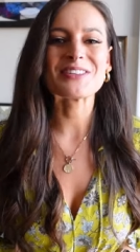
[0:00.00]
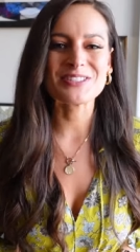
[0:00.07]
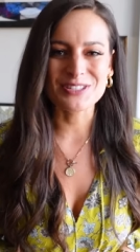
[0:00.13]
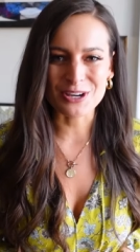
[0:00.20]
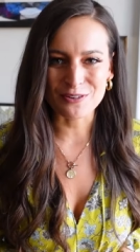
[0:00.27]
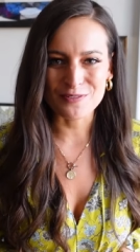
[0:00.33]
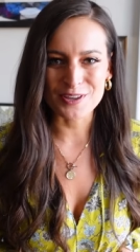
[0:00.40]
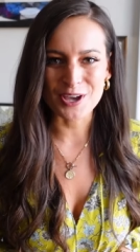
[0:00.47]
the
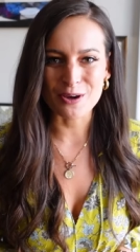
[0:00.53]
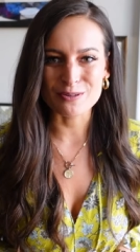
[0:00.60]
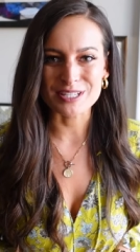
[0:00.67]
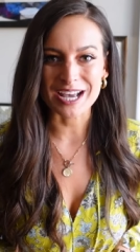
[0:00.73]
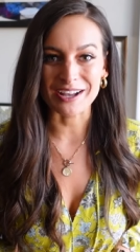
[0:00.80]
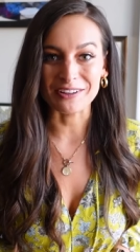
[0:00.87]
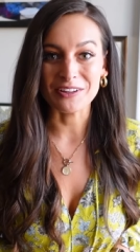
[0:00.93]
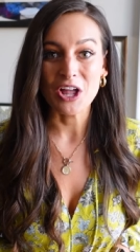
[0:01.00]
Sophie
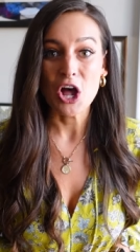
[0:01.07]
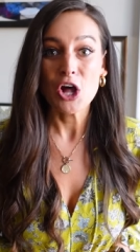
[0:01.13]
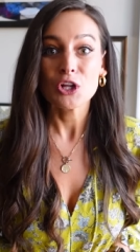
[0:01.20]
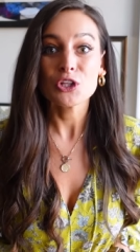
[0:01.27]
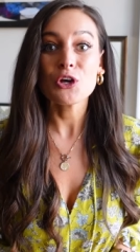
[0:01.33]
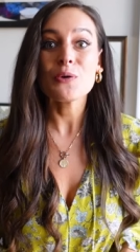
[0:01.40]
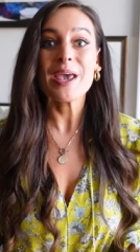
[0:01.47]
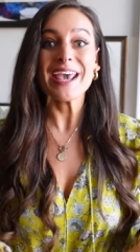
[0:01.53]
Hotel,
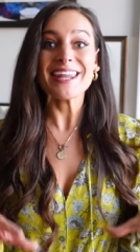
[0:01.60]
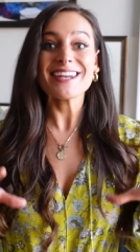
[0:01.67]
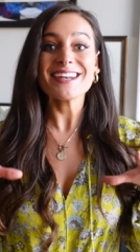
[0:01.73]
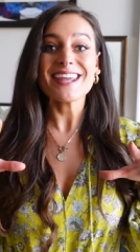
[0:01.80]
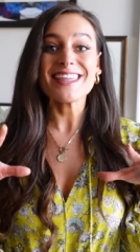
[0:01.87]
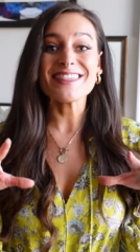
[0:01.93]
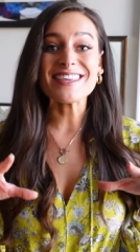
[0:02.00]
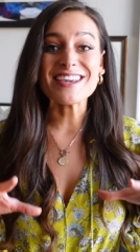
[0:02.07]
located
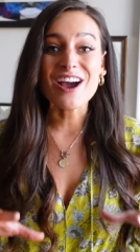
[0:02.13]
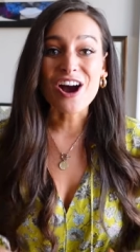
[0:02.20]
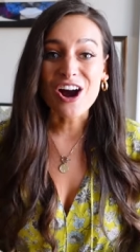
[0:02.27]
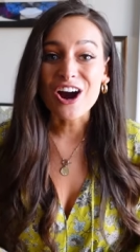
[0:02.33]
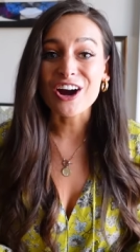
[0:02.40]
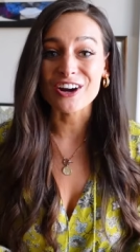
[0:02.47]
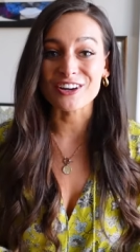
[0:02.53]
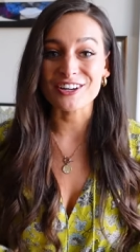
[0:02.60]
in the
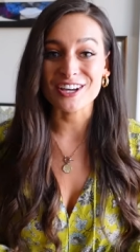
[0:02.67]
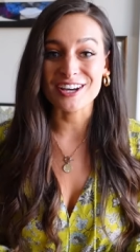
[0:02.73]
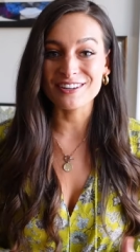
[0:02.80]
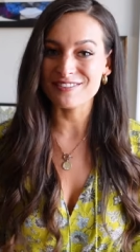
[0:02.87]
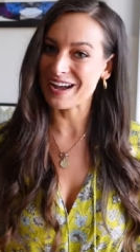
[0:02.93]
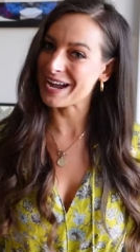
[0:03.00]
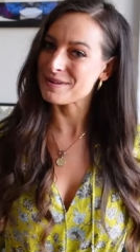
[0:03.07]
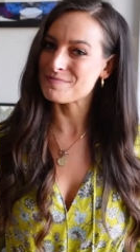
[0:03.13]
heart
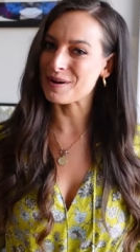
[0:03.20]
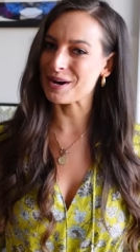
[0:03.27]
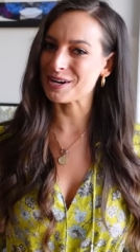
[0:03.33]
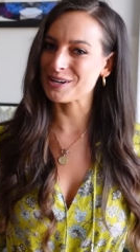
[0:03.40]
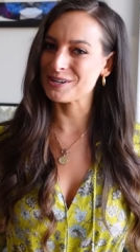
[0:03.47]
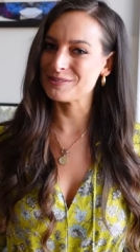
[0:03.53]
of Hyde Park.